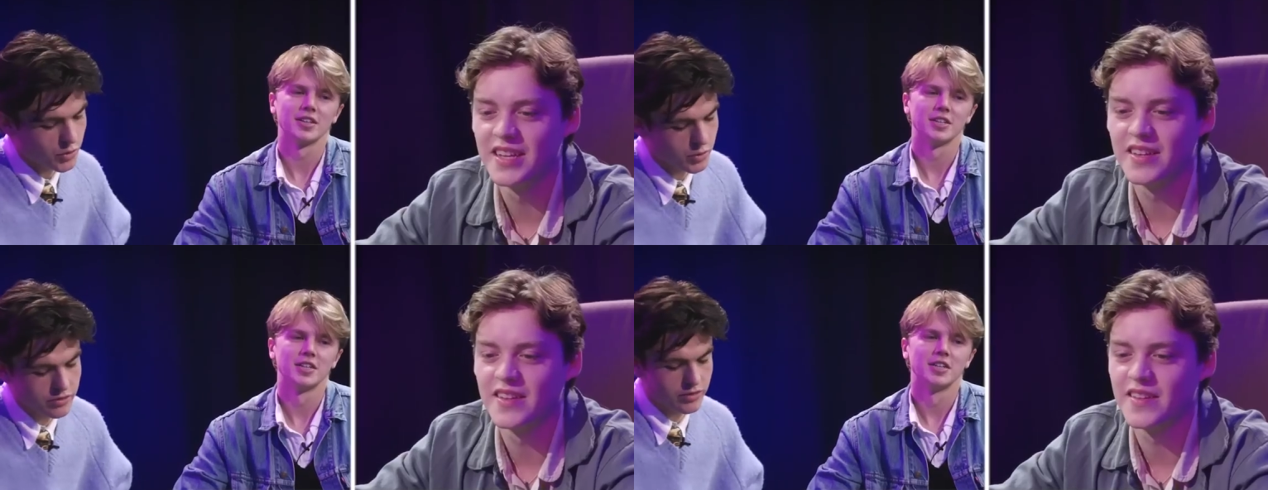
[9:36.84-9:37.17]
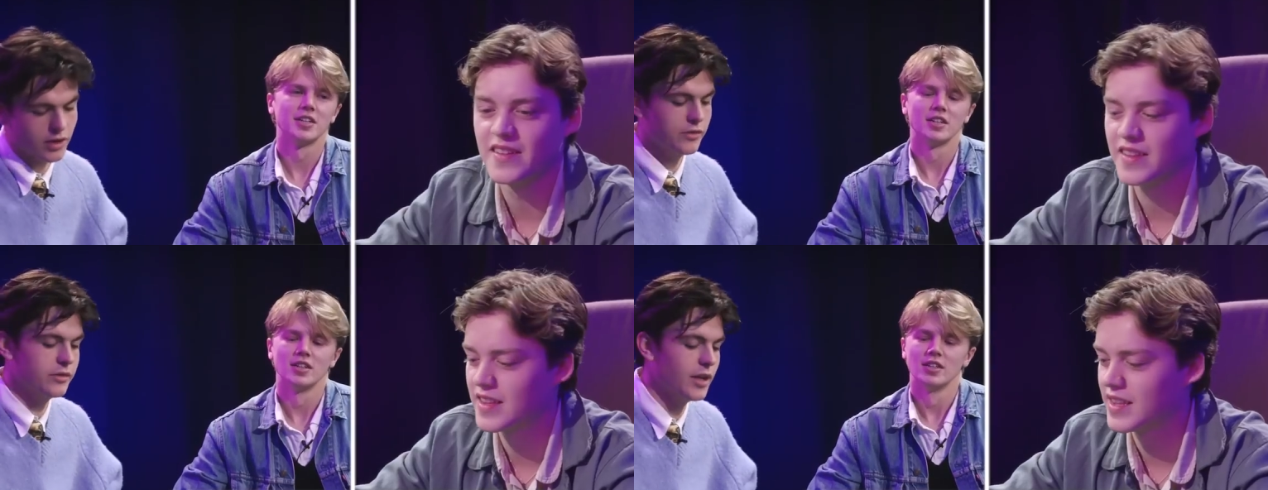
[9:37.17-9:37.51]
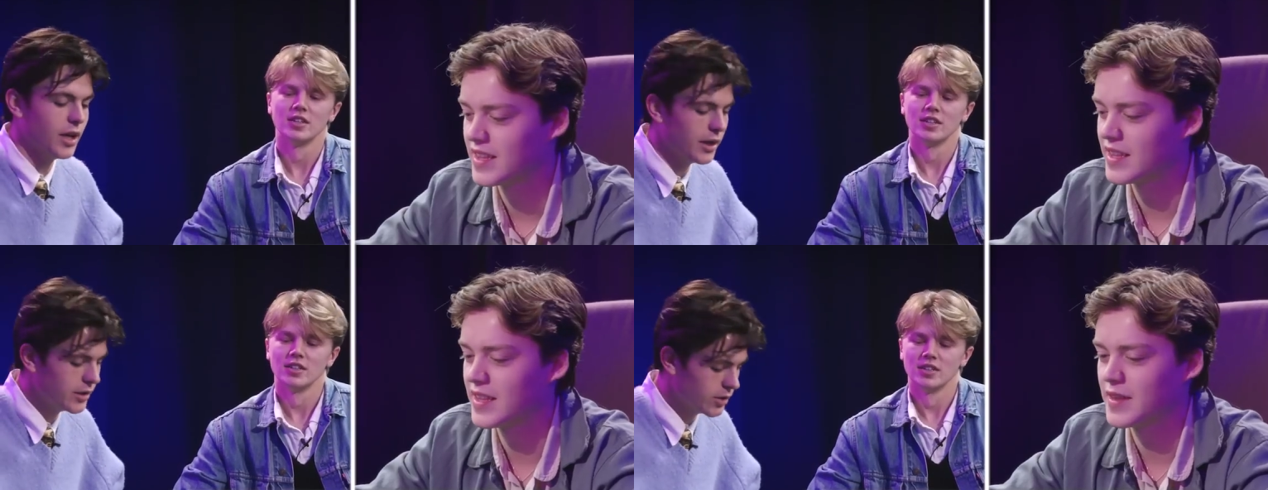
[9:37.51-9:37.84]
Speaker 1: We've gone
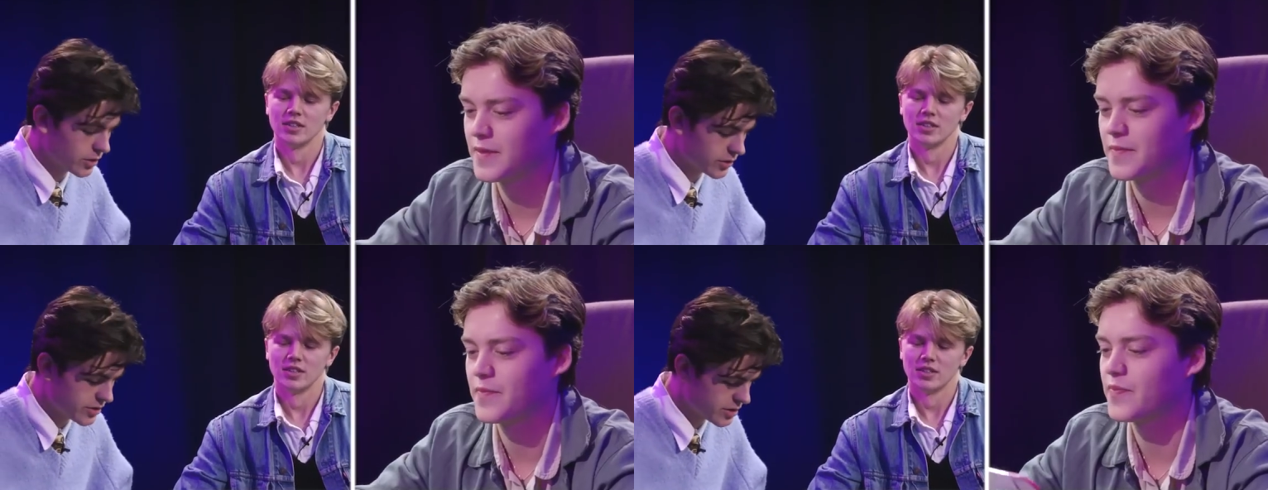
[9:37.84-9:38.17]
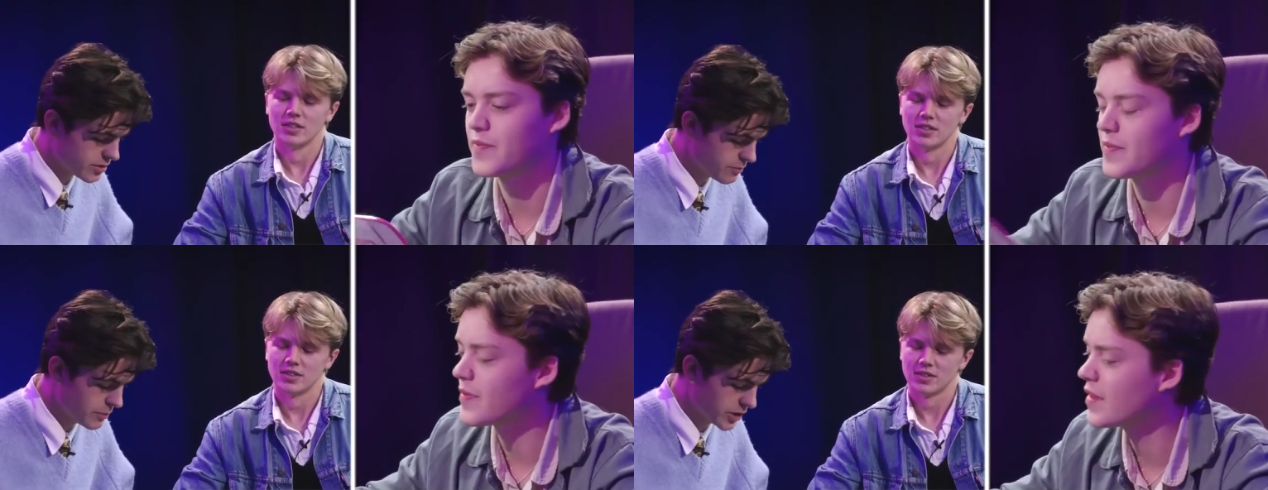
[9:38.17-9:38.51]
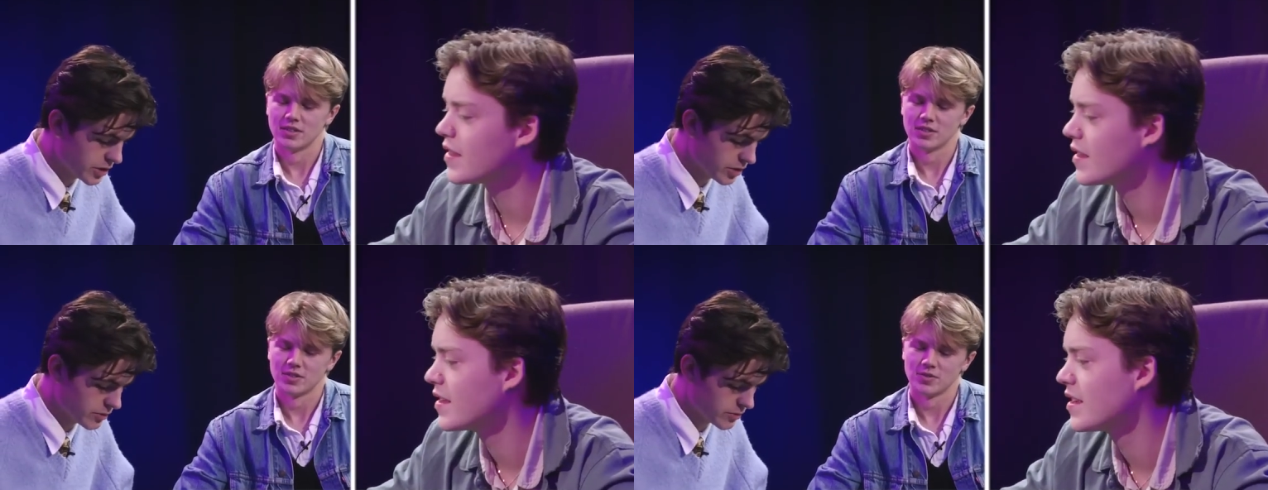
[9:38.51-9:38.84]
9 nugs,
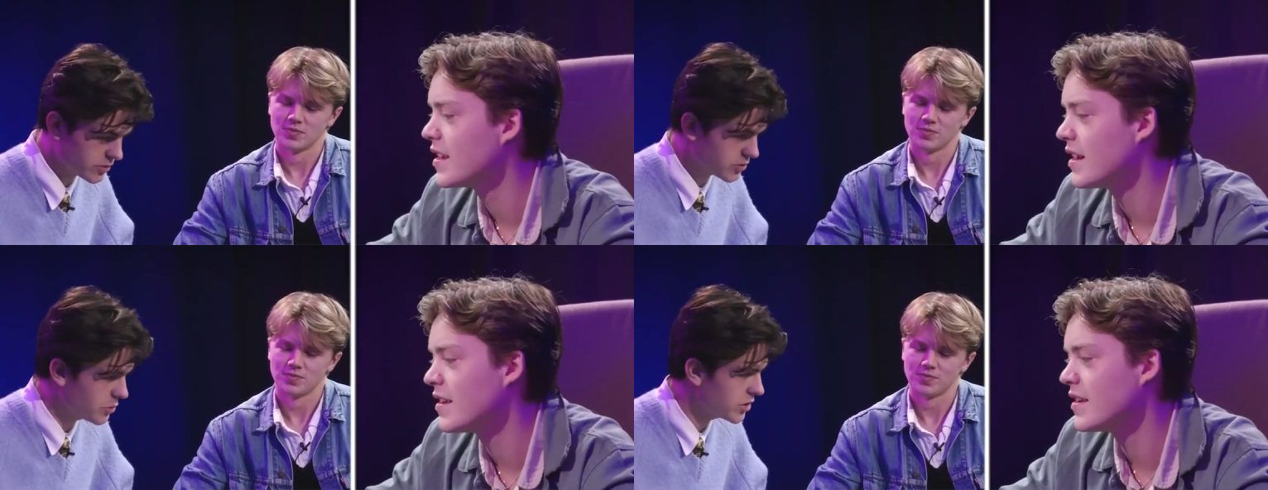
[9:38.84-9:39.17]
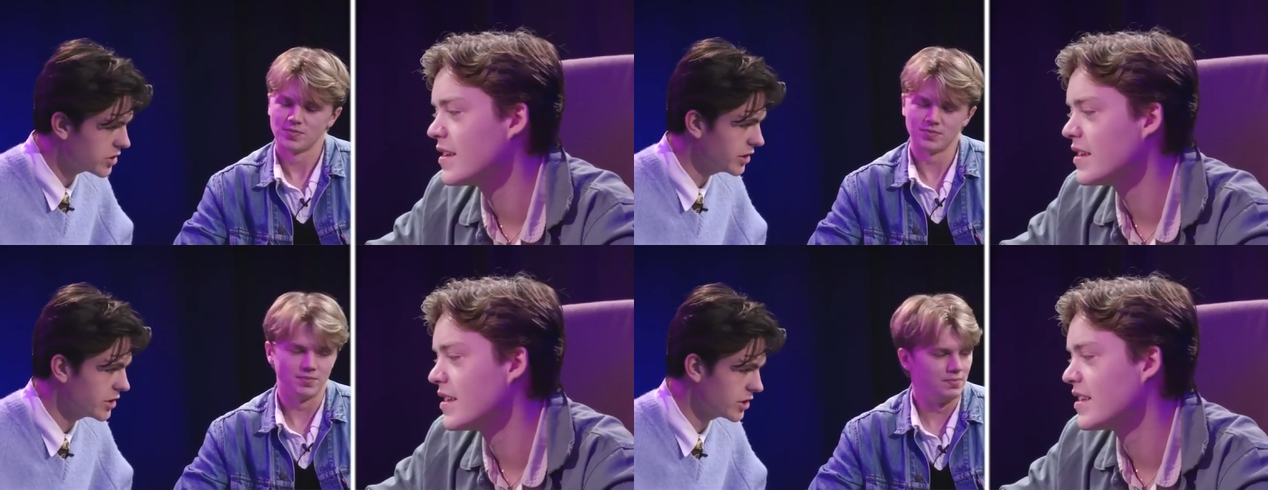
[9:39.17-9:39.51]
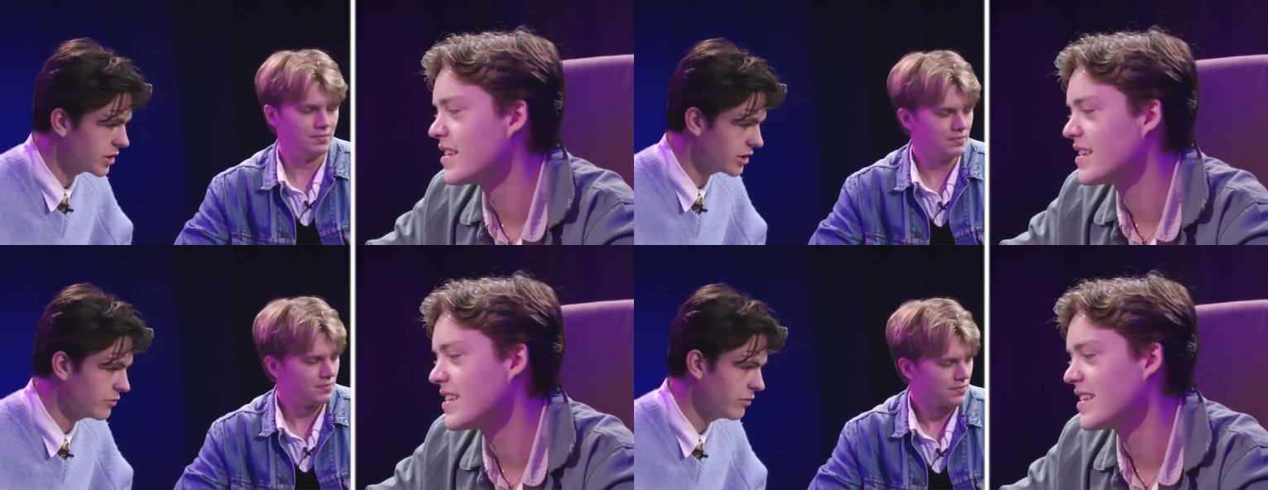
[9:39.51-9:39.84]
meal, sweet chili
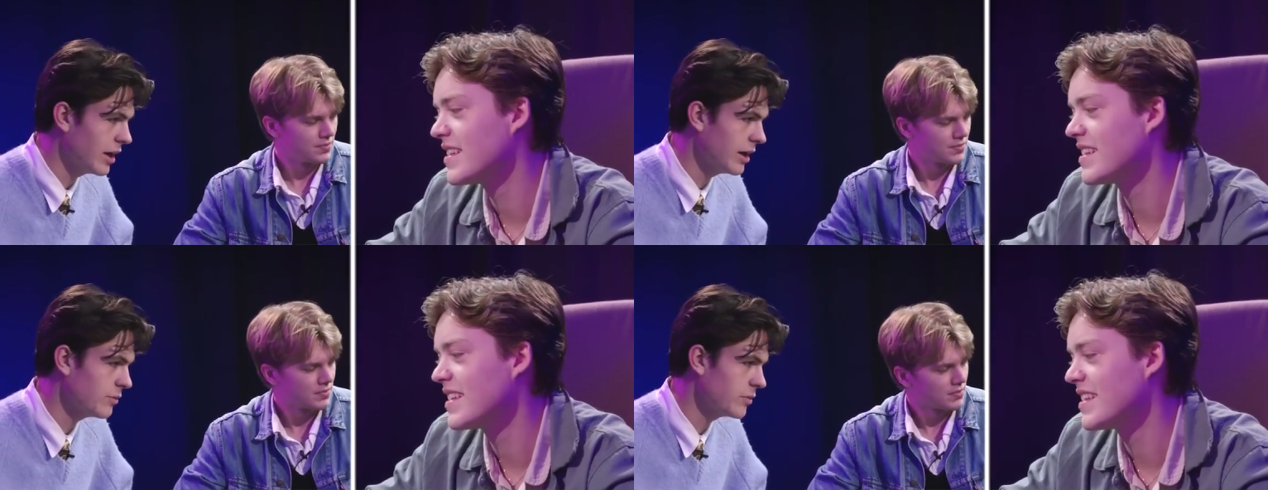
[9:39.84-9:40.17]
chicken wrap,